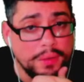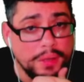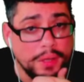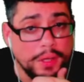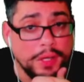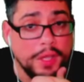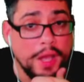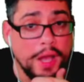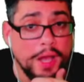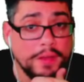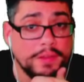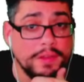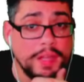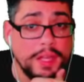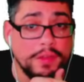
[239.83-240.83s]

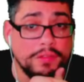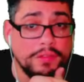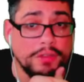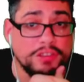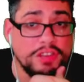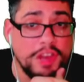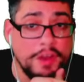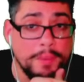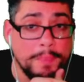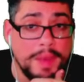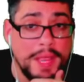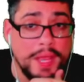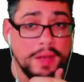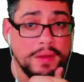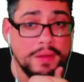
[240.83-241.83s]
Edicott is the
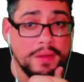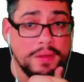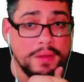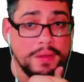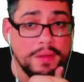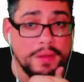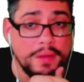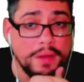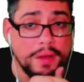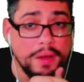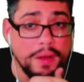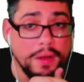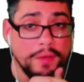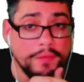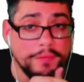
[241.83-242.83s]
chairman
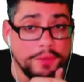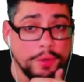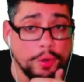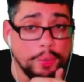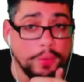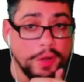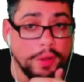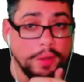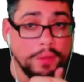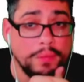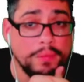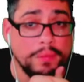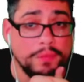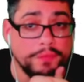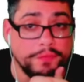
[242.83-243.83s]
of
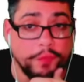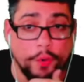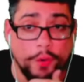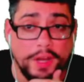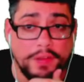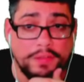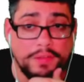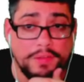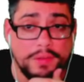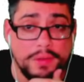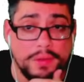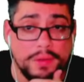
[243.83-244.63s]
Neural Voice,